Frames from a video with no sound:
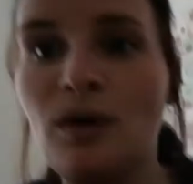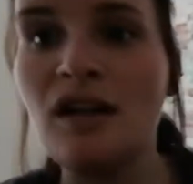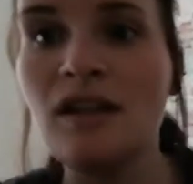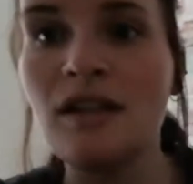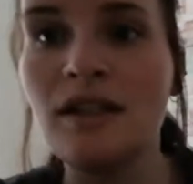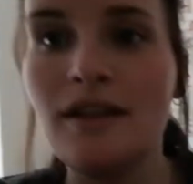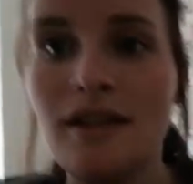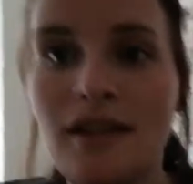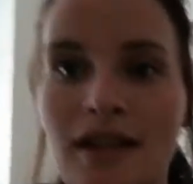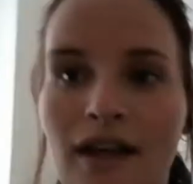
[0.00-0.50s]

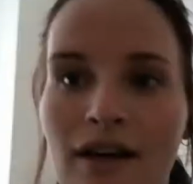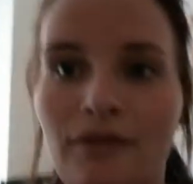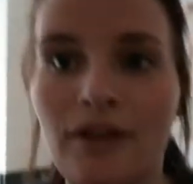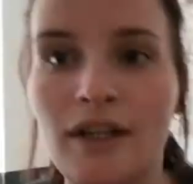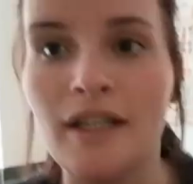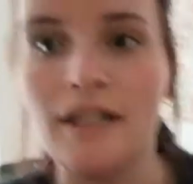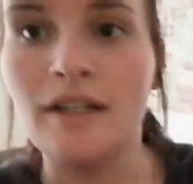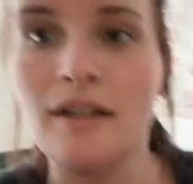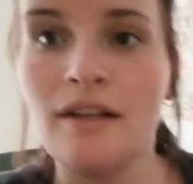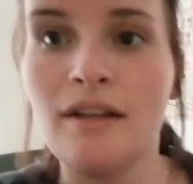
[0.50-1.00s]
in the
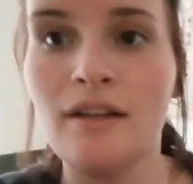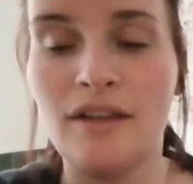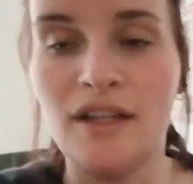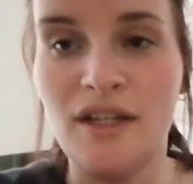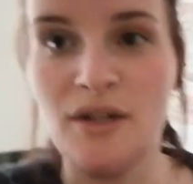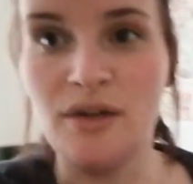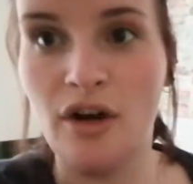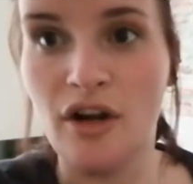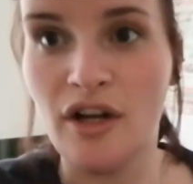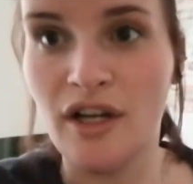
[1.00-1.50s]
oven, they're
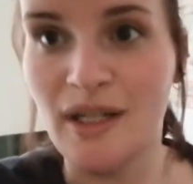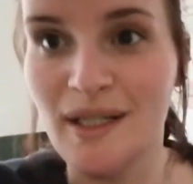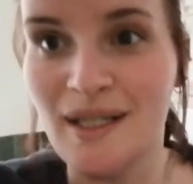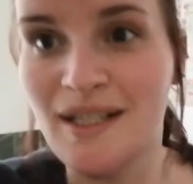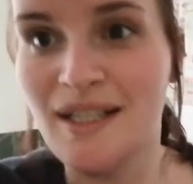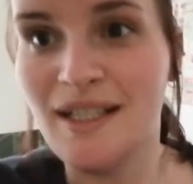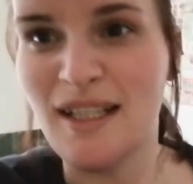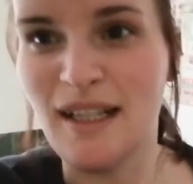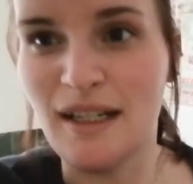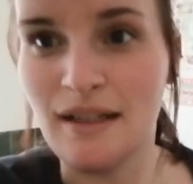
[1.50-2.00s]
not going to
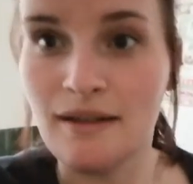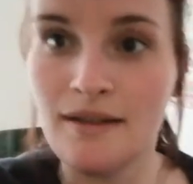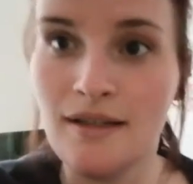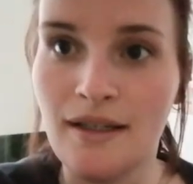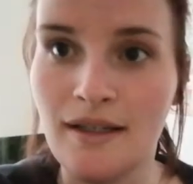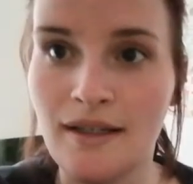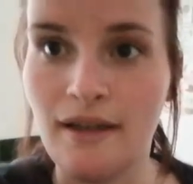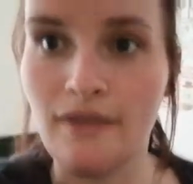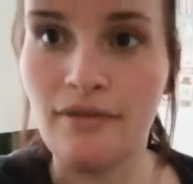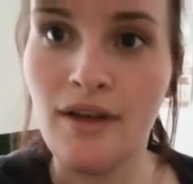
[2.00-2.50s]
stick
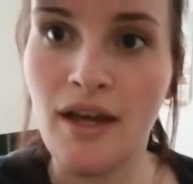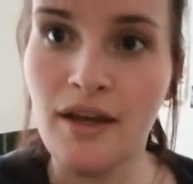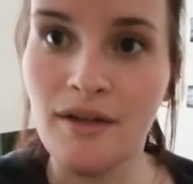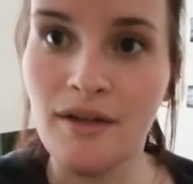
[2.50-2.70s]
together.